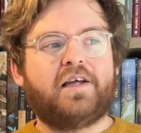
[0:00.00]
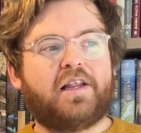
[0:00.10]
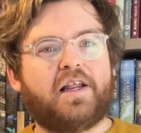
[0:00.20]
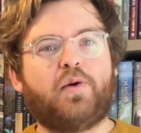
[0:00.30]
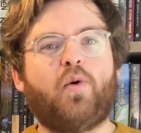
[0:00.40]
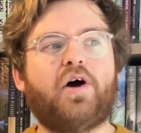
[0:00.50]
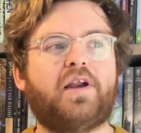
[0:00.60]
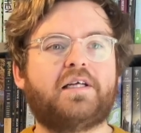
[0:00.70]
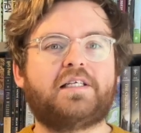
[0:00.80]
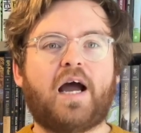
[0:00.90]
that they weren't
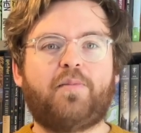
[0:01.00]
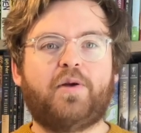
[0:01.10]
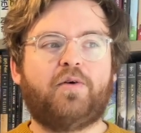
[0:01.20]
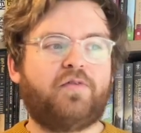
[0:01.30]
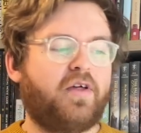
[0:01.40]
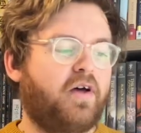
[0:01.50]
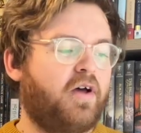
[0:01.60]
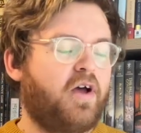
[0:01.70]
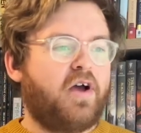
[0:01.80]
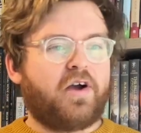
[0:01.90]
as happy with the
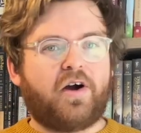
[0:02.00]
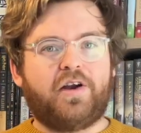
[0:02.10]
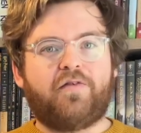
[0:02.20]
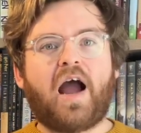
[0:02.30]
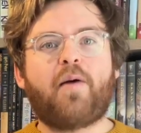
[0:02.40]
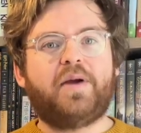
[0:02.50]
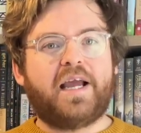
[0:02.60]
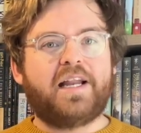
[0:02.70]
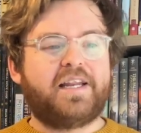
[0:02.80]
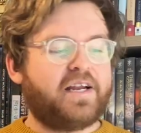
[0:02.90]
kind of happy
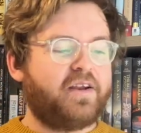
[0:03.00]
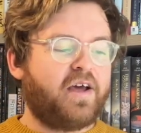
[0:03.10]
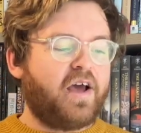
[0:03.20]
ending,